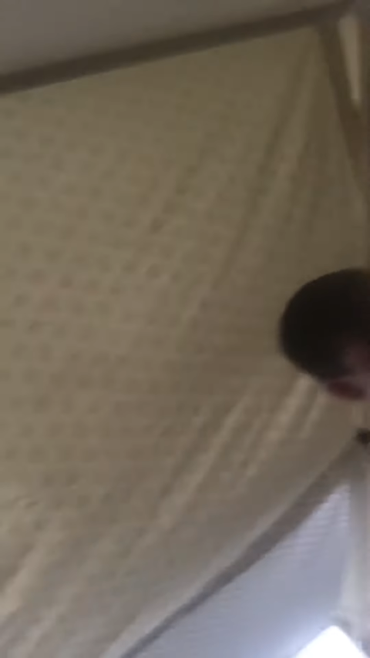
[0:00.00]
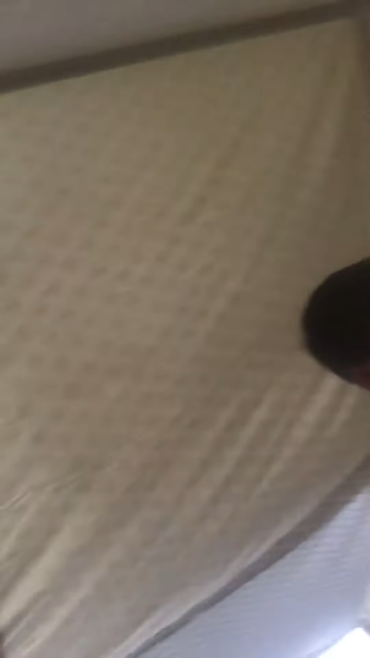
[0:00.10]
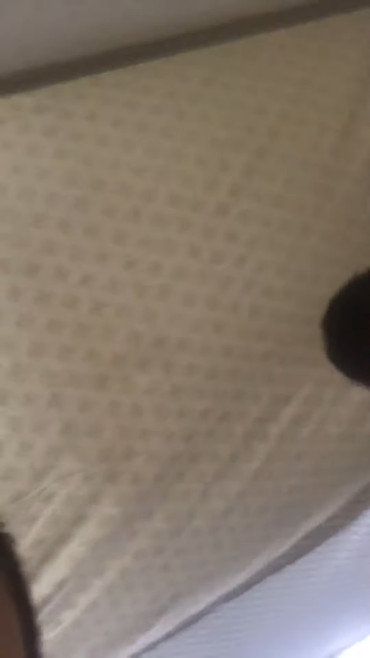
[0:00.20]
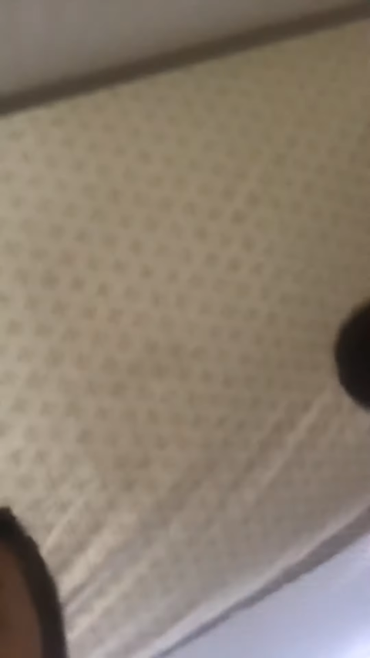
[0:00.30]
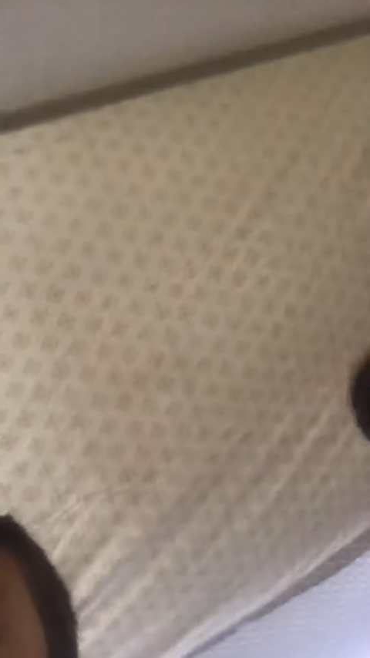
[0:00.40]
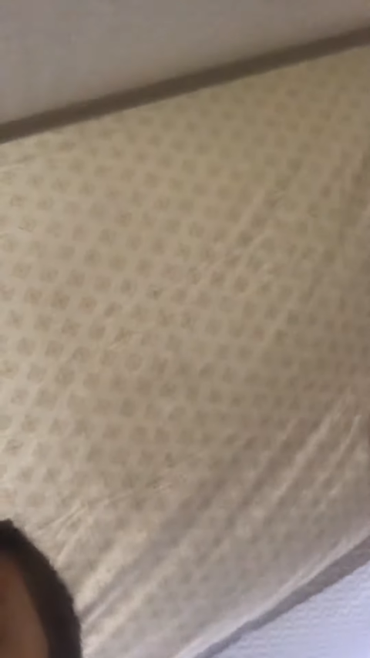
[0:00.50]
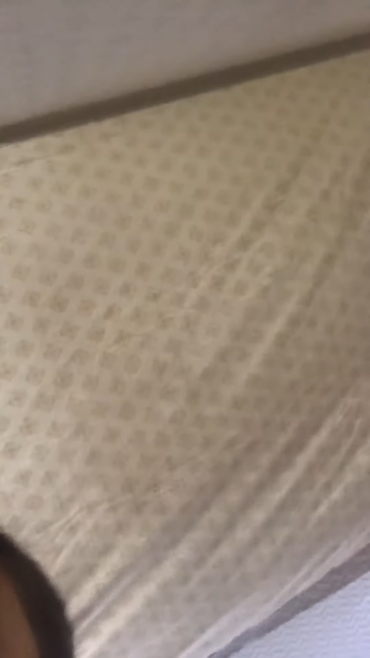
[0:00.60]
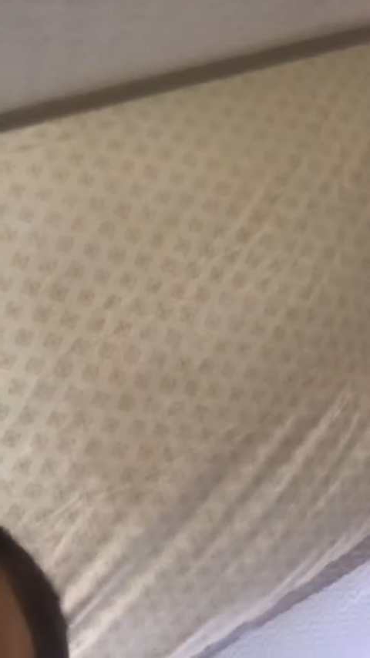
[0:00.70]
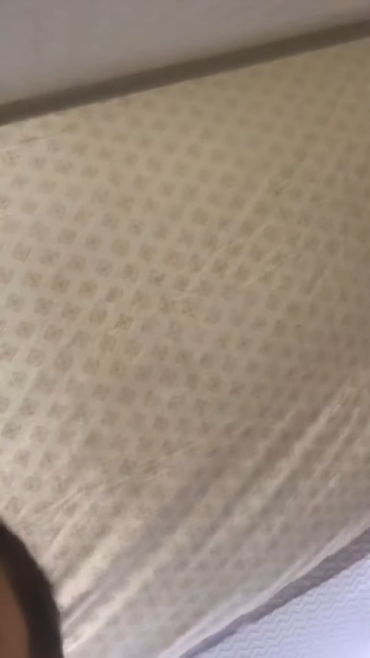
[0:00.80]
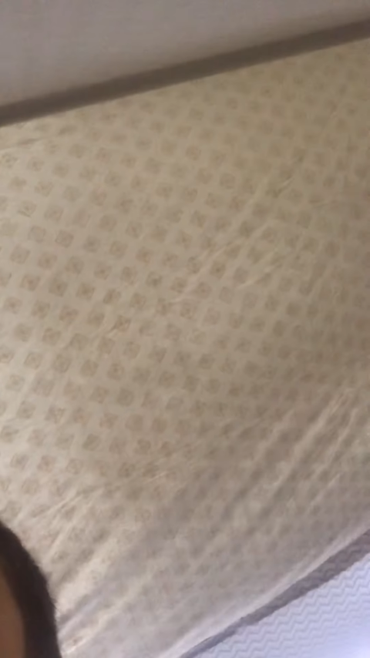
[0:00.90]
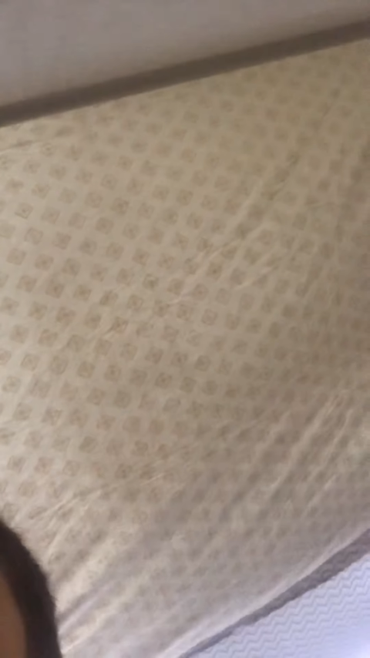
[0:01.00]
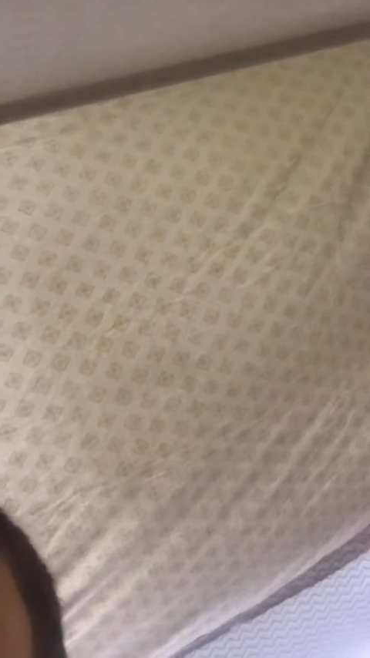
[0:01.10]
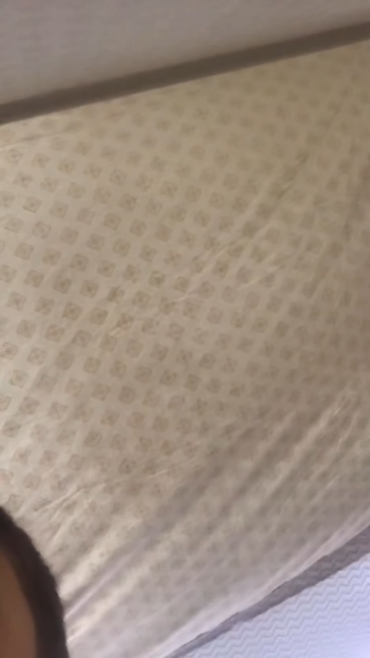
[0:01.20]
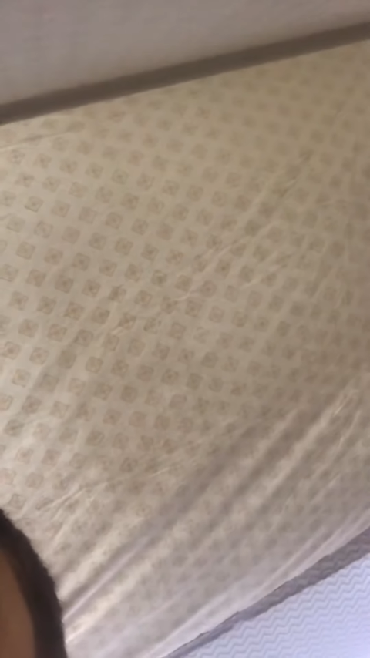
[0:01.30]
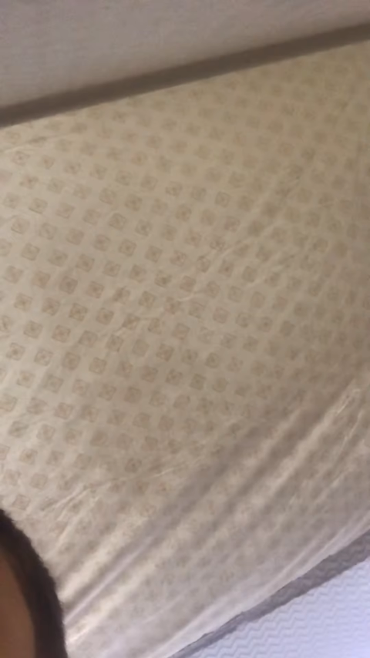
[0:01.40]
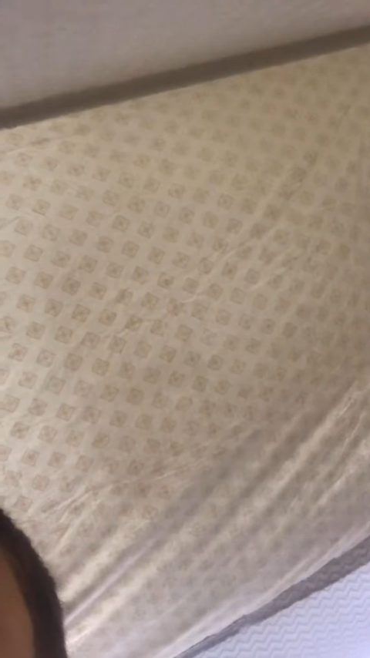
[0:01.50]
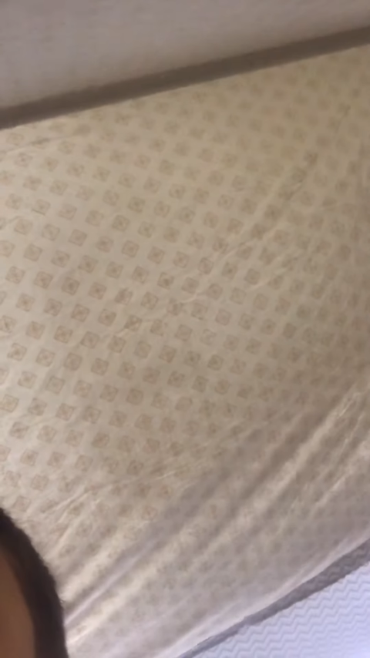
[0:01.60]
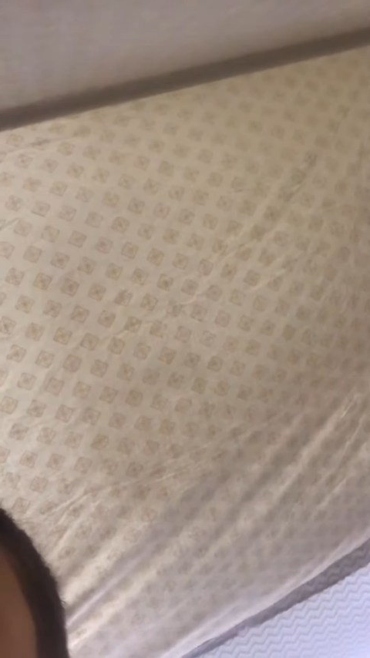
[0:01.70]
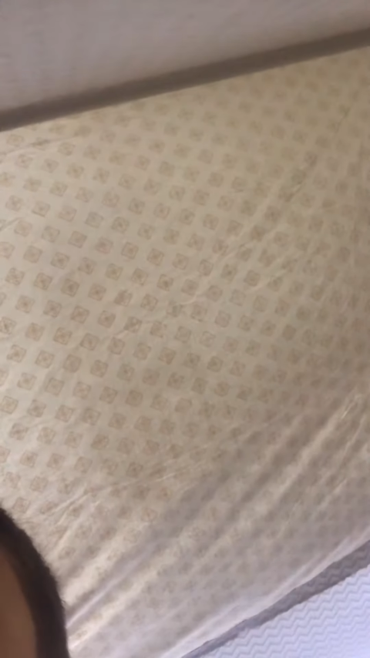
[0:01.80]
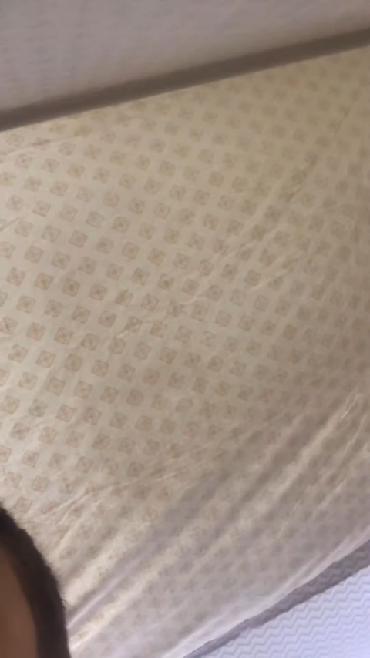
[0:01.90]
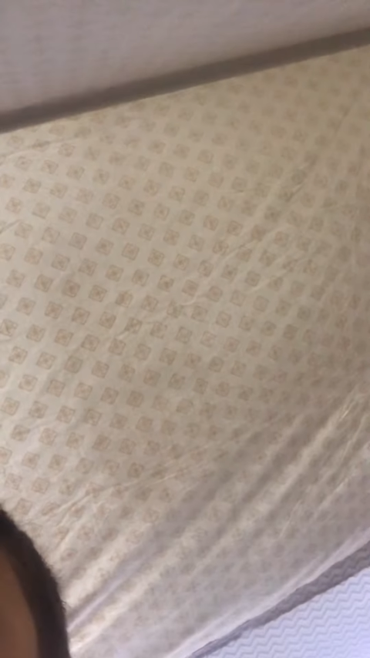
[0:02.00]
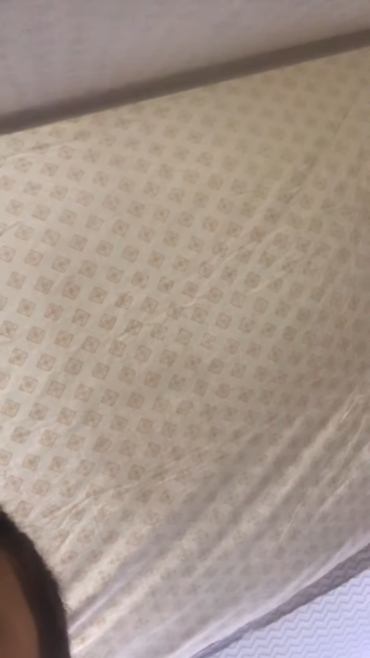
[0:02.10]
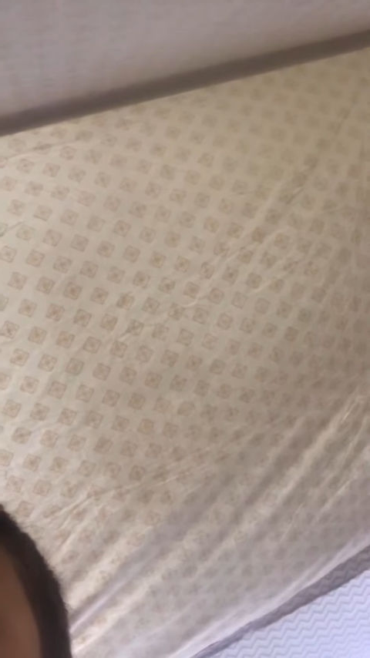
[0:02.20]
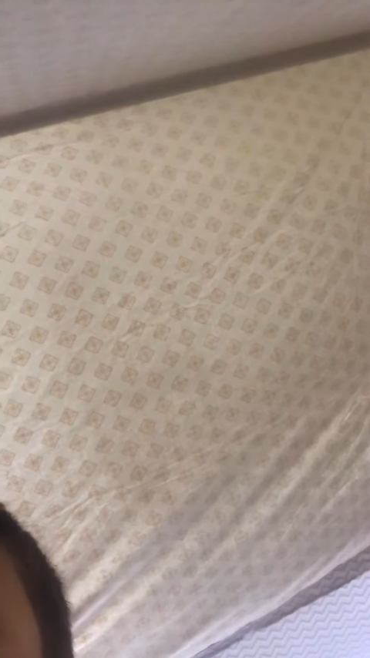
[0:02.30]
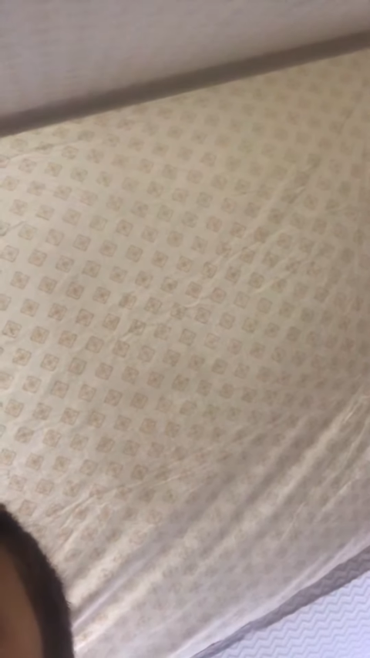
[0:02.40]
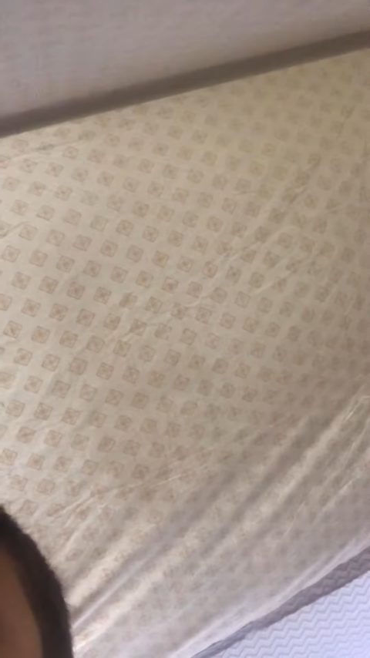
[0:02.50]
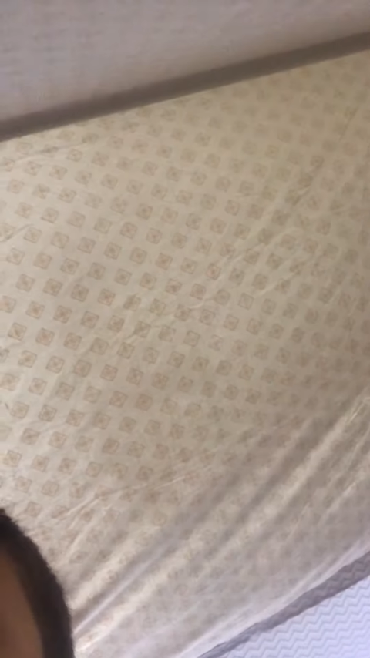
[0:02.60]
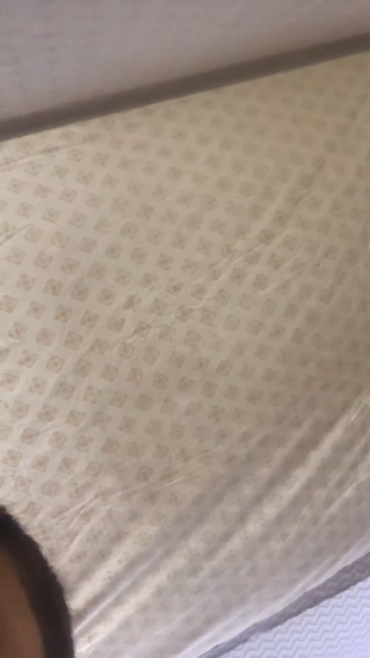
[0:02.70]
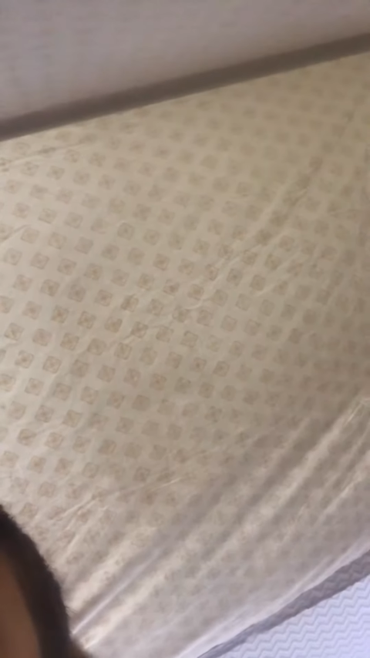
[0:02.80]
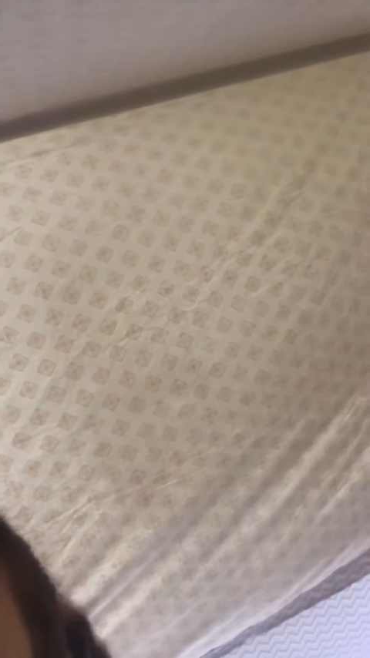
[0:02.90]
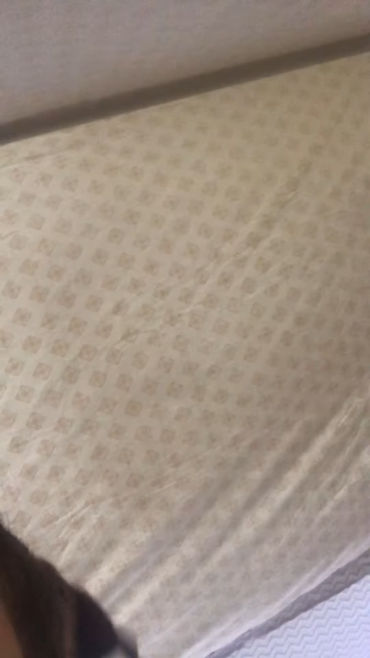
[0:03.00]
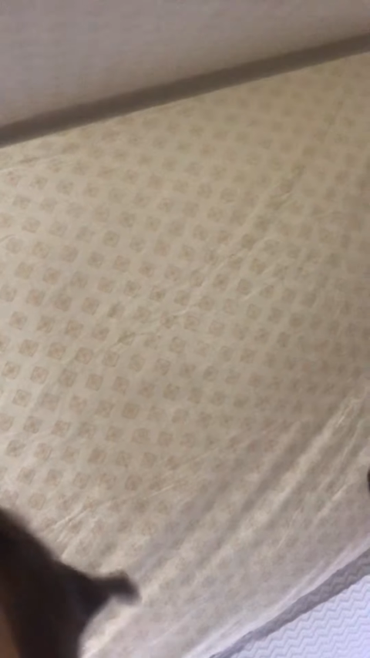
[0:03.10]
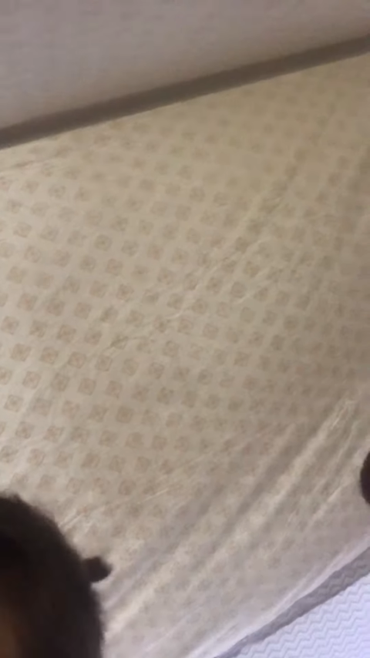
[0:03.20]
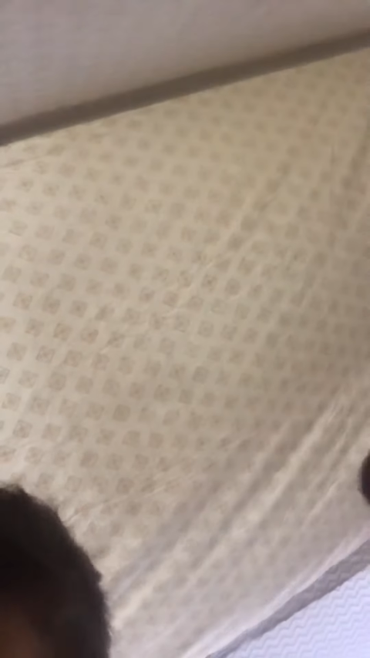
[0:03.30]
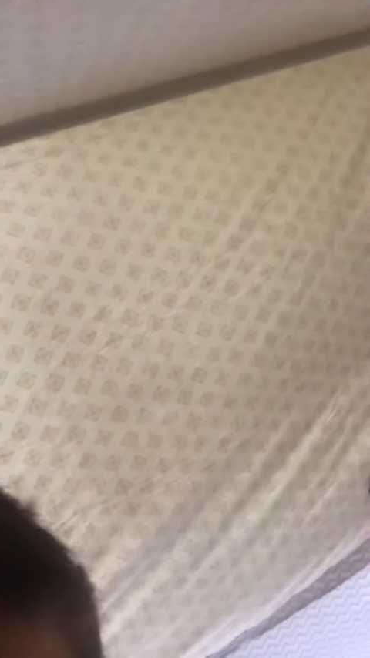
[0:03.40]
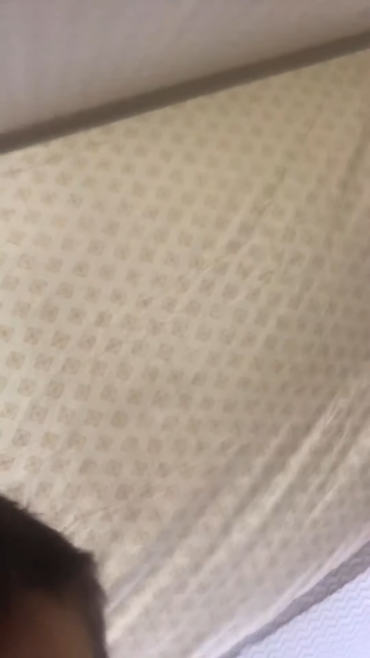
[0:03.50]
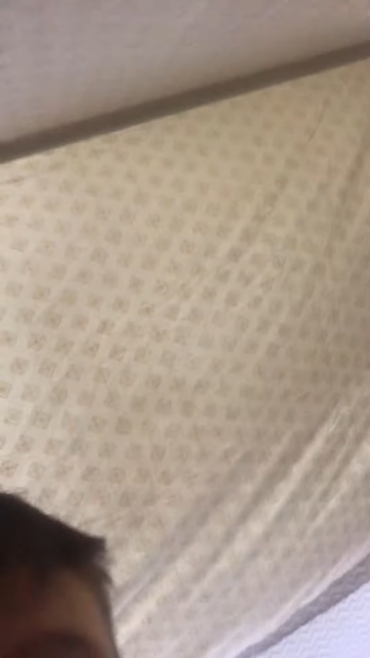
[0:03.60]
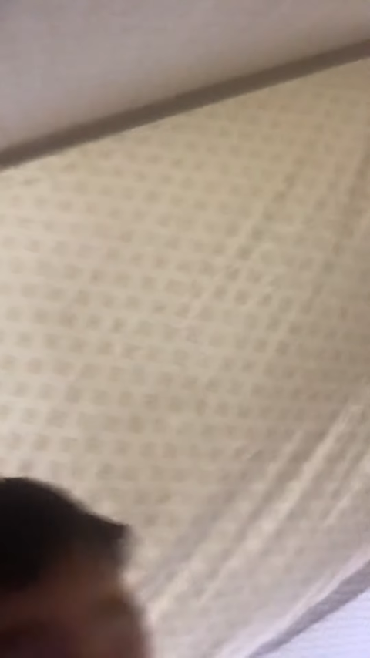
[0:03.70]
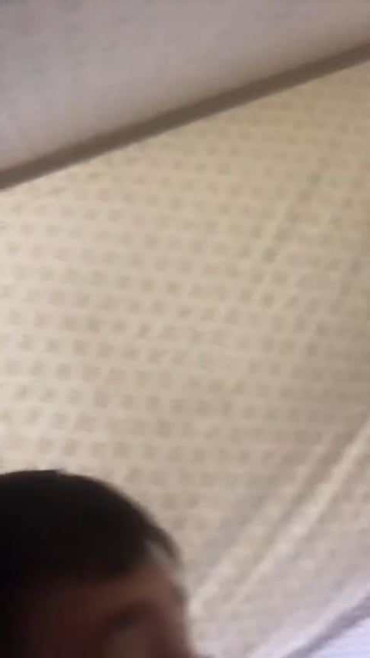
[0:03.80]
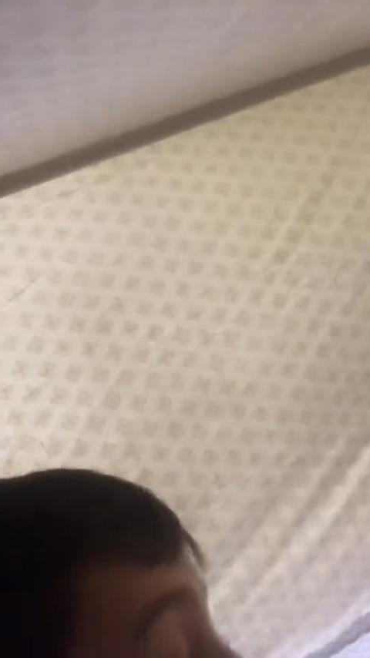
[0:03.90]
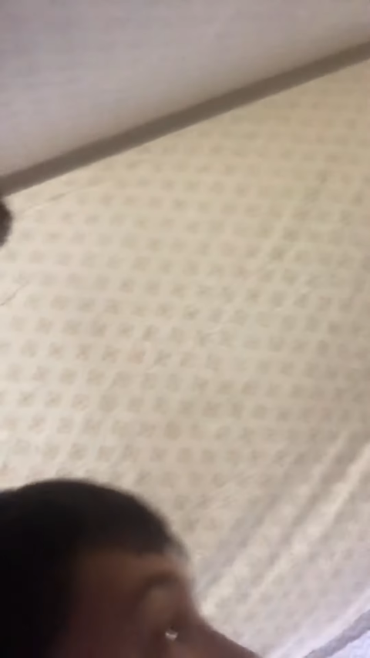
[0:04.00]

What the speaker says: Nobody's mouth can be seen.